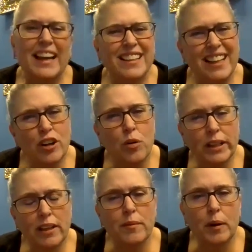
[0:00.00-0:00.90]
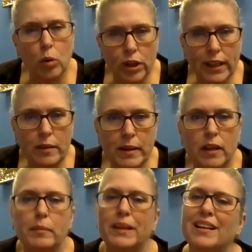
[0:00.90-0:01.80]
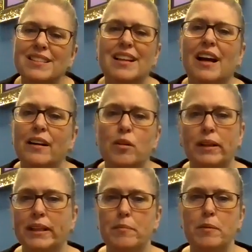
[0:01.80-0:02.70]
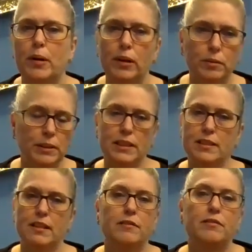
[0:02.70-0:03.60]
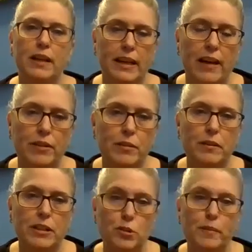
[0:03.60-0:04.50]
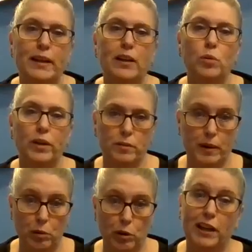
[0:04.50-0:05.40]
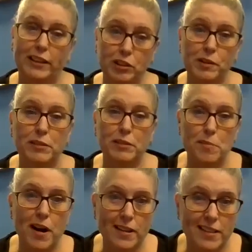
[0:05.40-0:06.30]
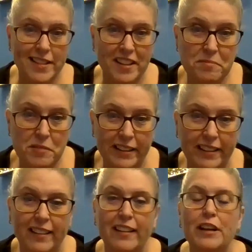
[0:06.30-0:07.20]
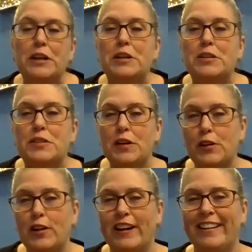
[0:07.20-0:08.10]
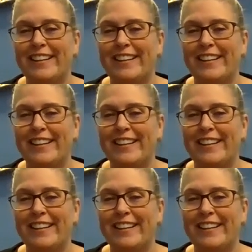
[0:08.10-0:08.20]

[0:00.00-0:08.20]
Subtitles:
I don't want to give my work email because I don't want to get bombarded with this stuff and have it intermingle with my work. I do have a law practice that I'm running. So,